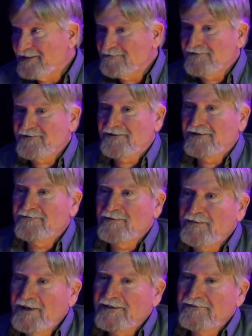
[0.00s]
That was
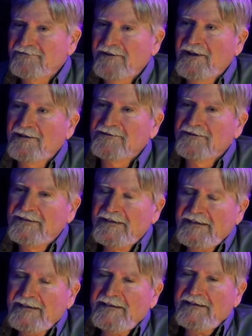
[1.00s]
Rebecca Fowler.
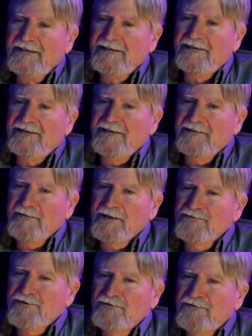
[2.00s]

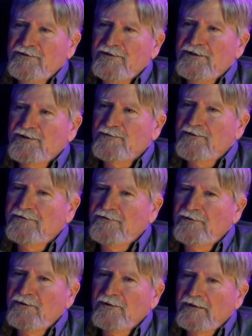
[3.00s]
That was a few years
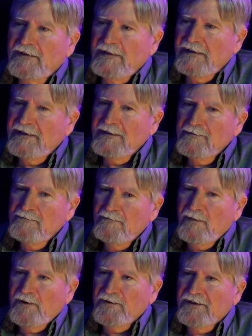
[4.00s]
before
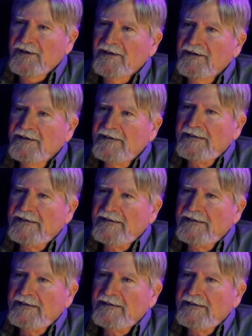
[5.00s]
Moll Dyer.